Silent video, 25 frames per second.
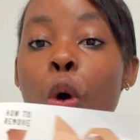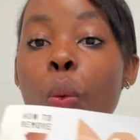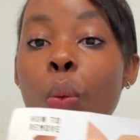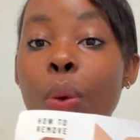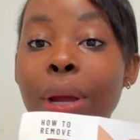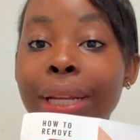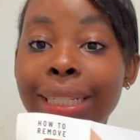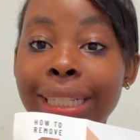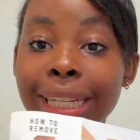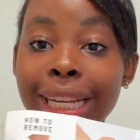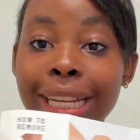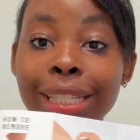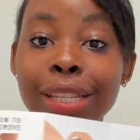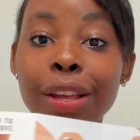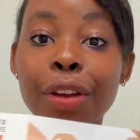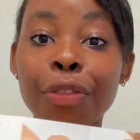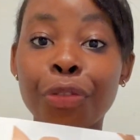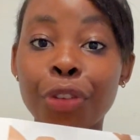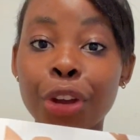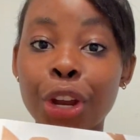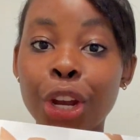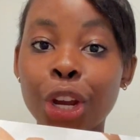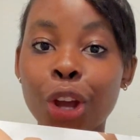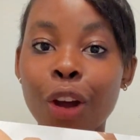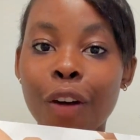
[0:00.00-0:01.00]
which is
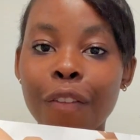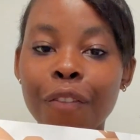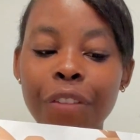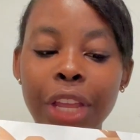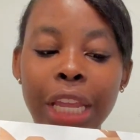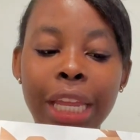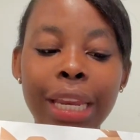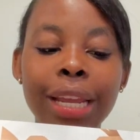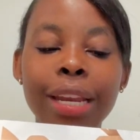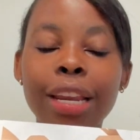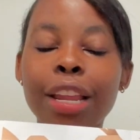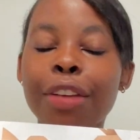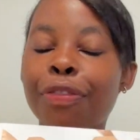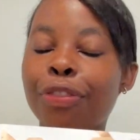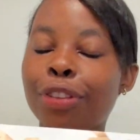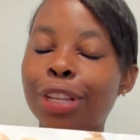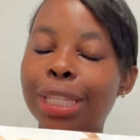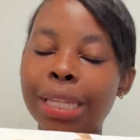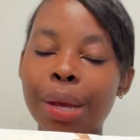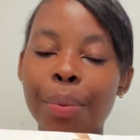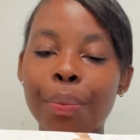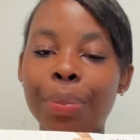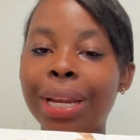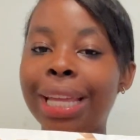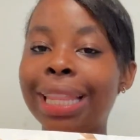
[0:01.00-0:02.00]
very convenient if you're
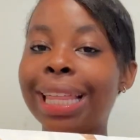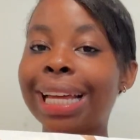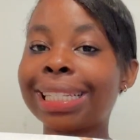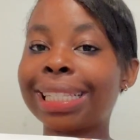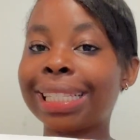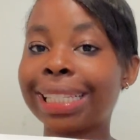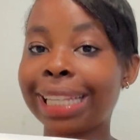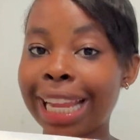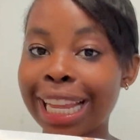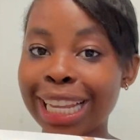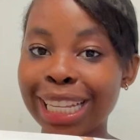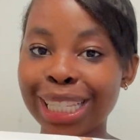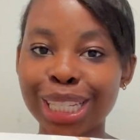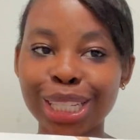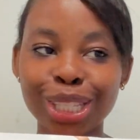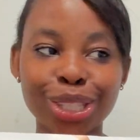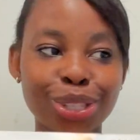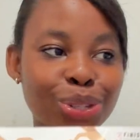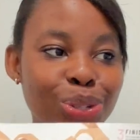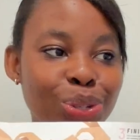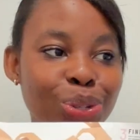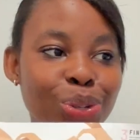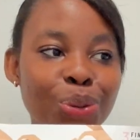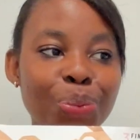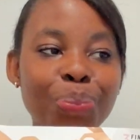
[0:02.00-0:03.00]
somebody that's lazy
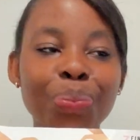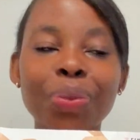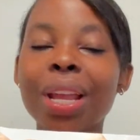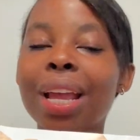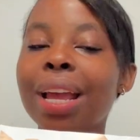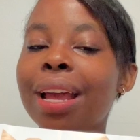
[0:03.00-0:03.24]
to